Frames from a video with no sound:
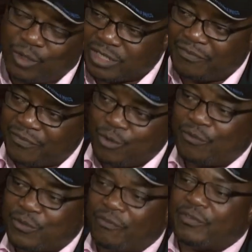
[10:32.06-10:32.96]
watched a few
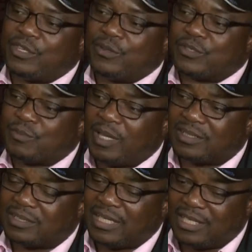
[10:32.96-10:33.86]
of your videos,
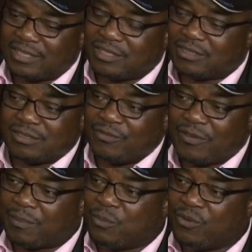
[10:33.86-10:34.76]
man. And you've
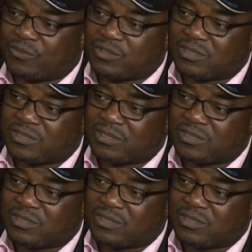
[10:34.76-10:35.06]
got moves.